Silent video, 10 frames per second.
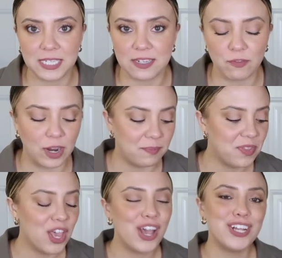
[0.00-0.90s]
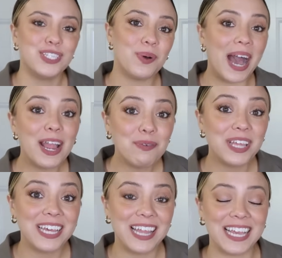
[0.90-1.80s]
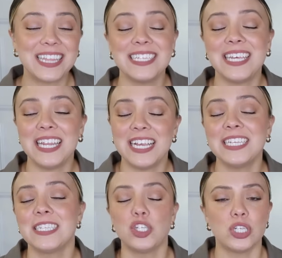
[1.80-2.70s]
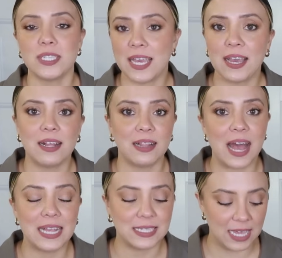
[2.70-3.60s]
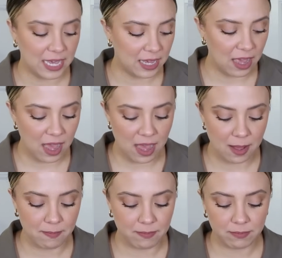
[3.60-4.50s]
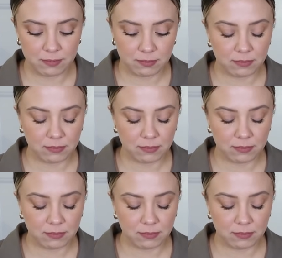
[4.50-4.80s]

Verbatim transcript: something different so I really like this it is just like a classic um,